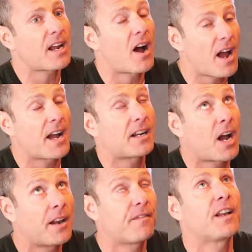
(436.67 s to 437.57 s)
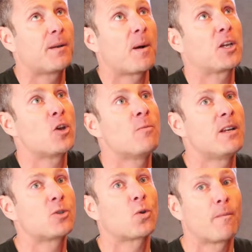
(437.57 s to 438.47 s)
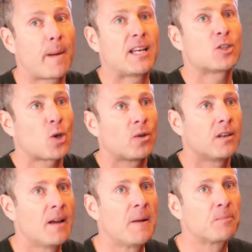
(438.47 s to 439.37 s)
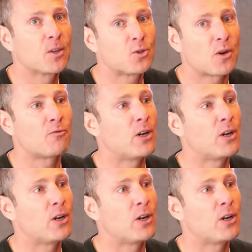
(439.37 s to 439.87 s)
I kind of think that my humour is sort of based on sort of